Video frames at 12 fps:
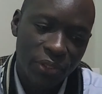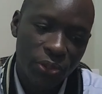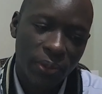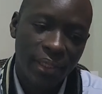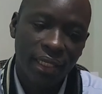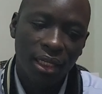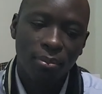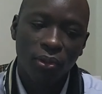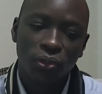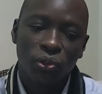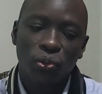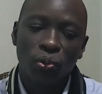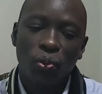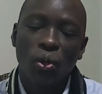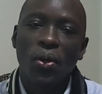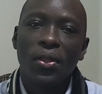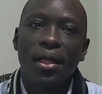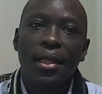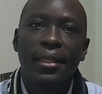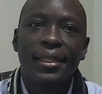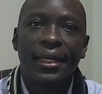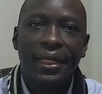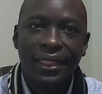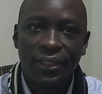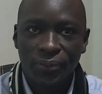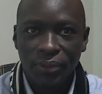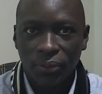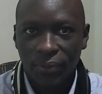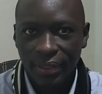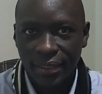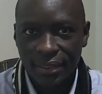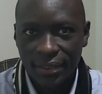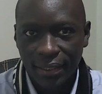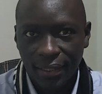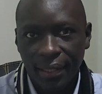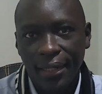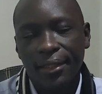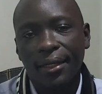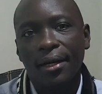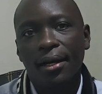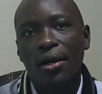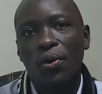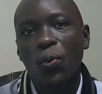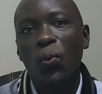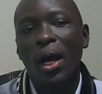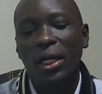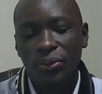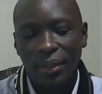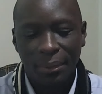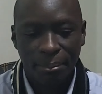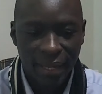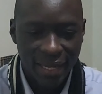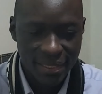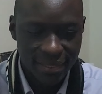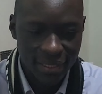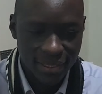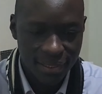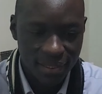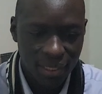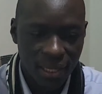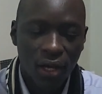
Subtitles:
you should think about the link to your audience, like who actually buys this,